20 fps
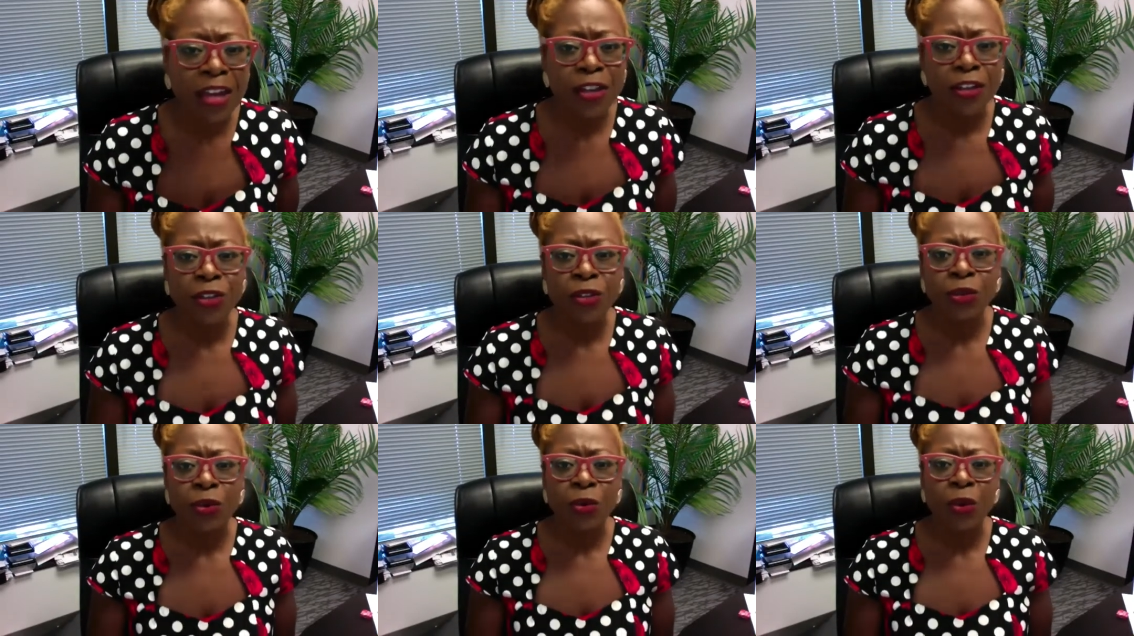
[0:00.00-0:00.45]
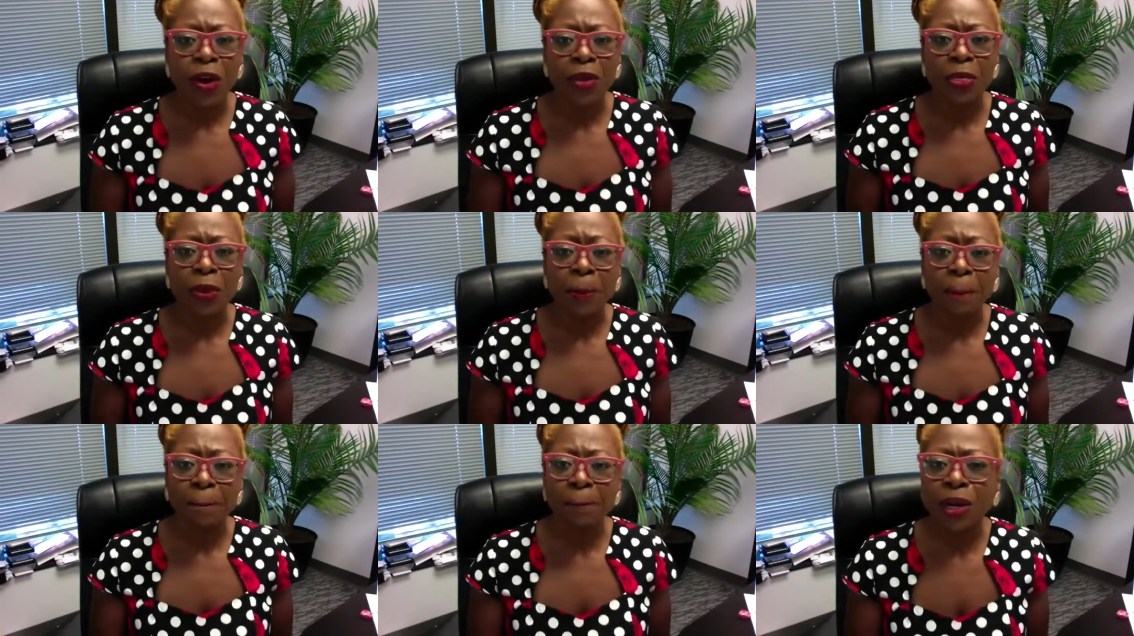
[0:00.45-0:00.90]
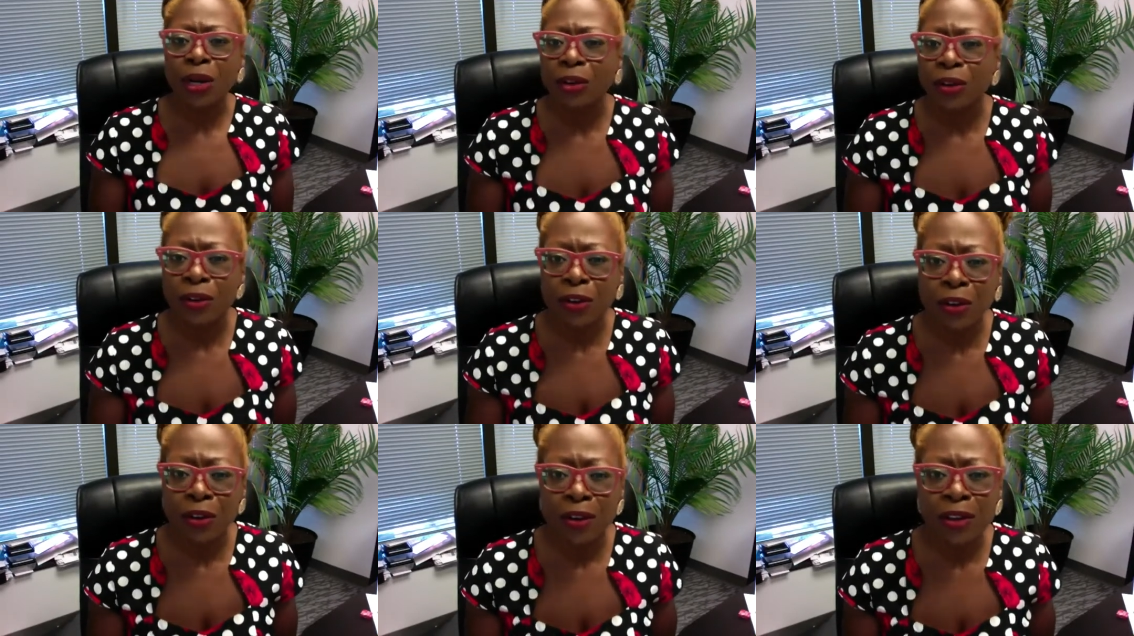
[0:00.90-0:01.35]
You are the
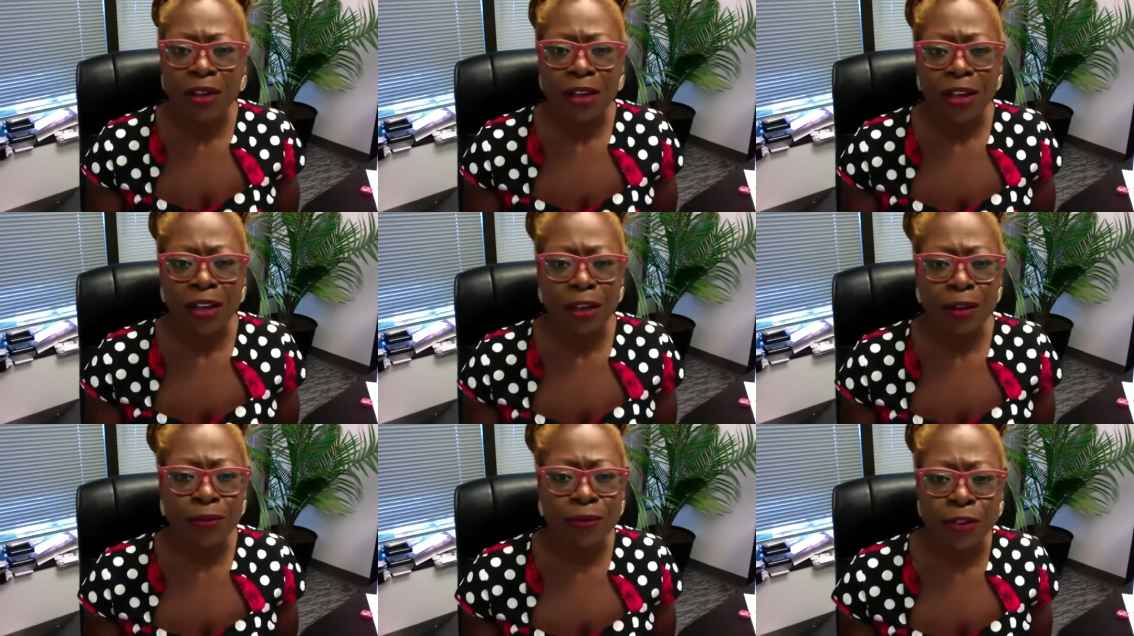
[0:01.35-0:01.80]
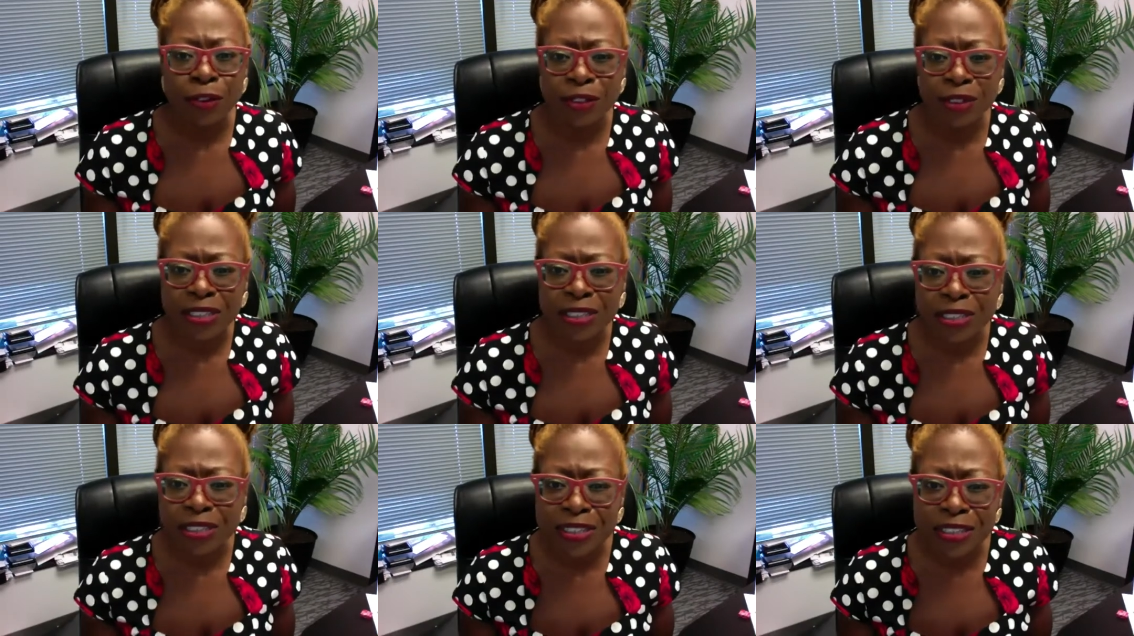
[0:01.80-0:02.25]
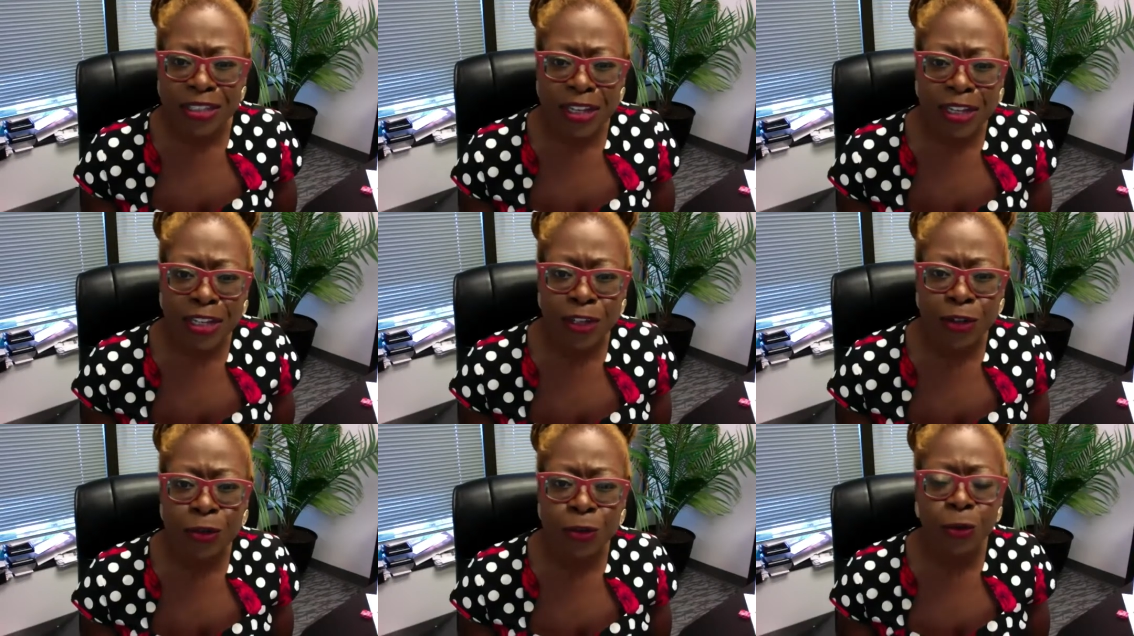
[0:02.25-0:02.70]
pearl of your
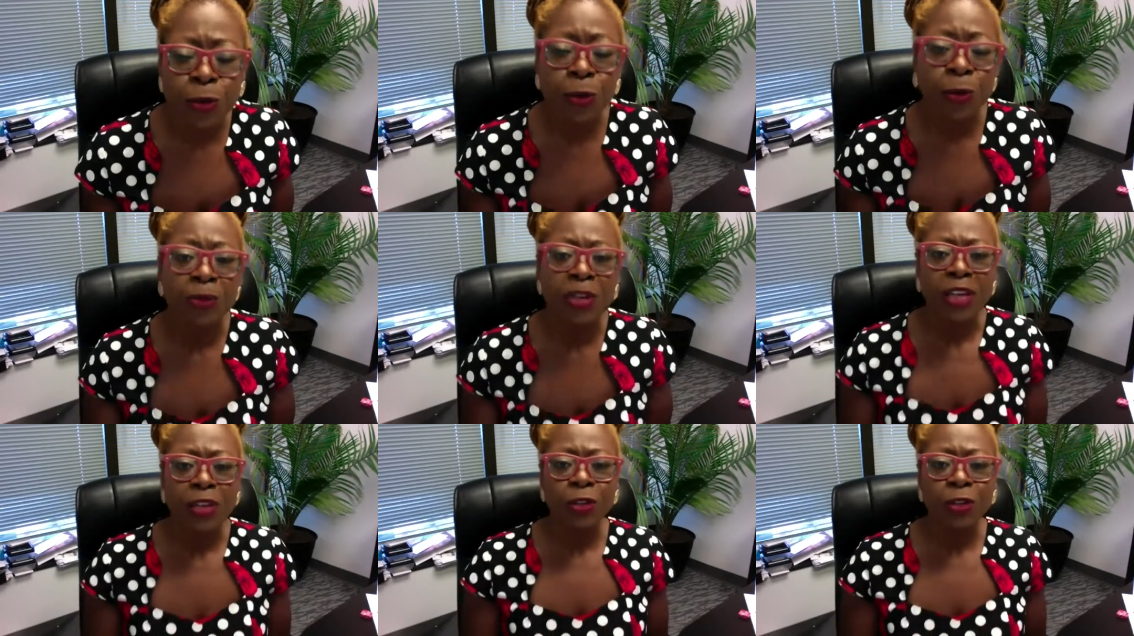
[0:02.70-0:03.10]
study group.